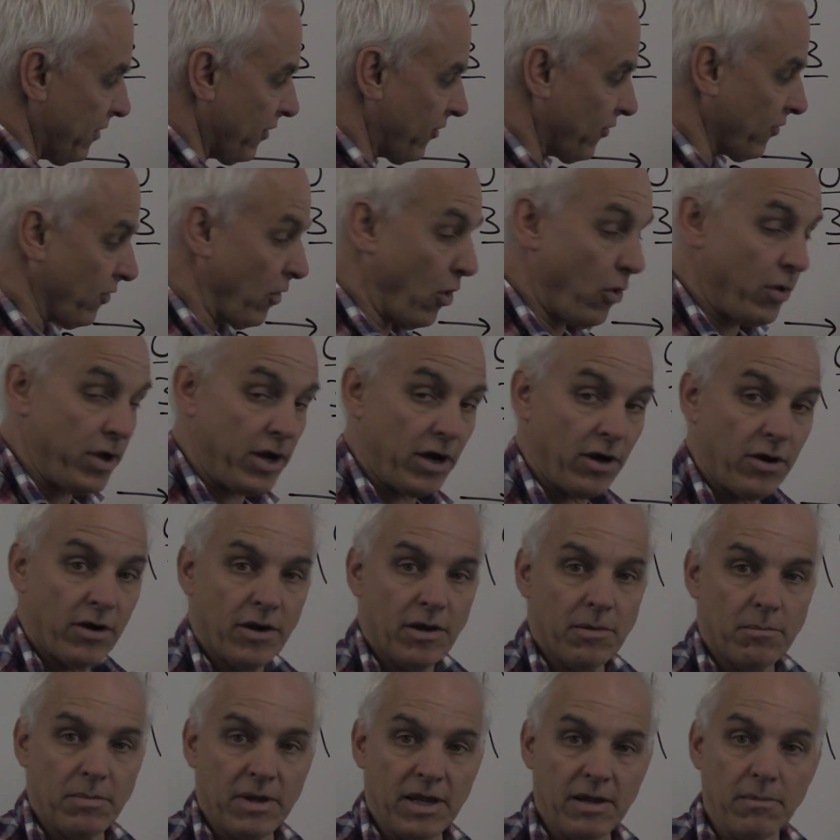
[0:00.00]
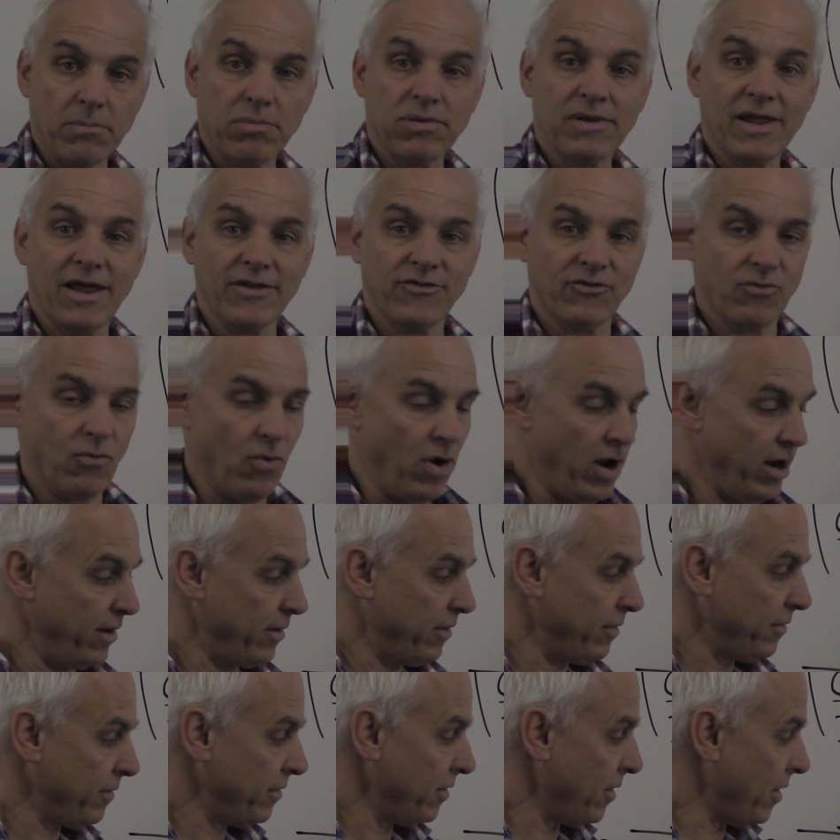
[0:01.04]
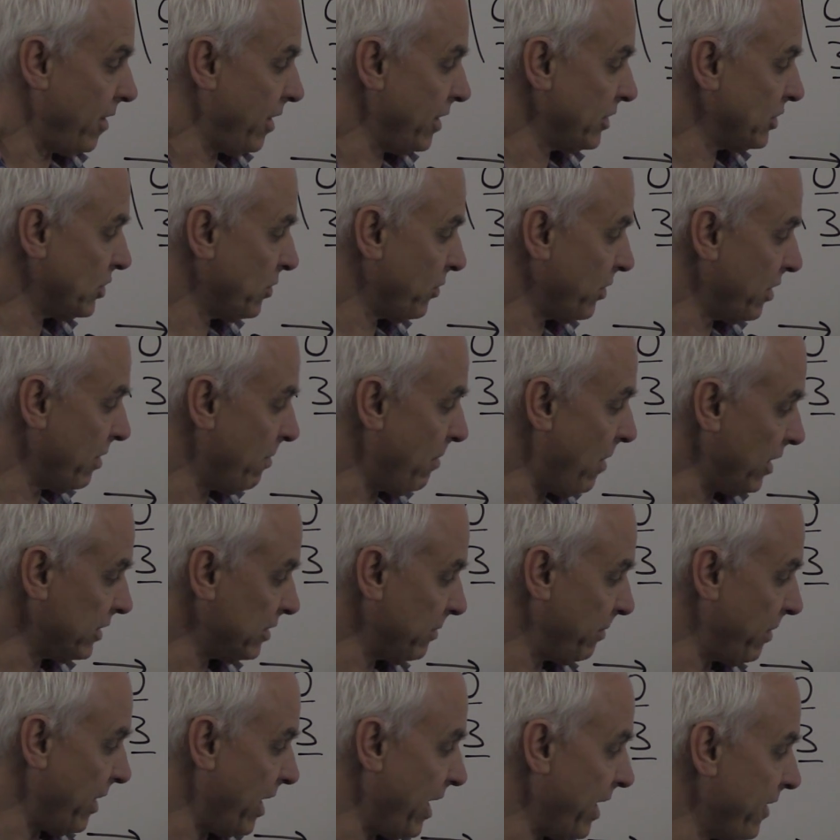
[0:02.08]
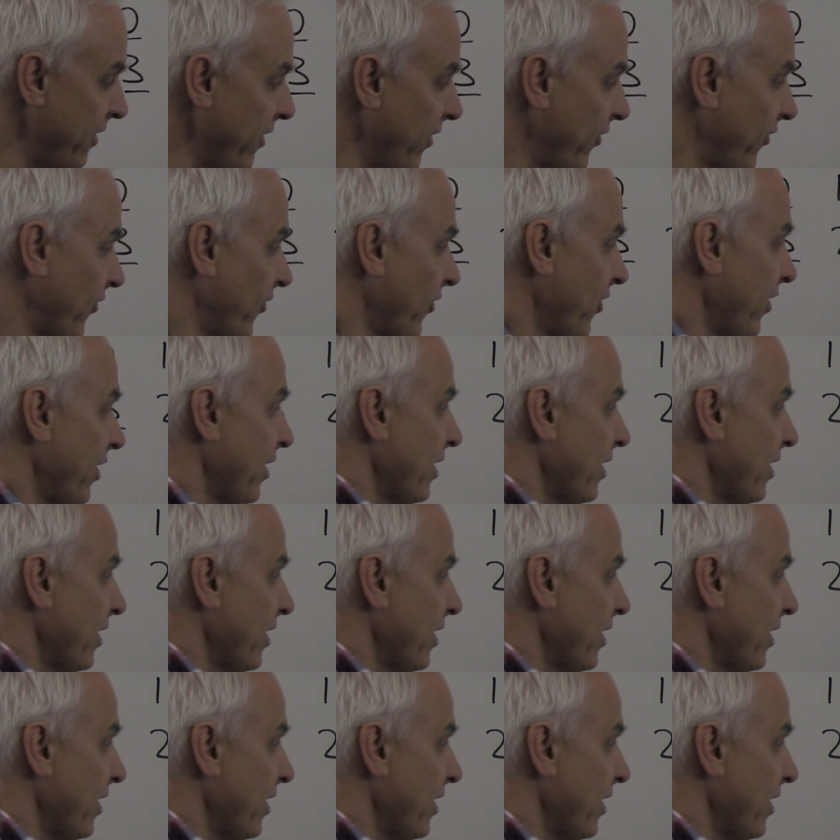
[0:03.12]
this row here being plus 1. All right, so we're going to multiply this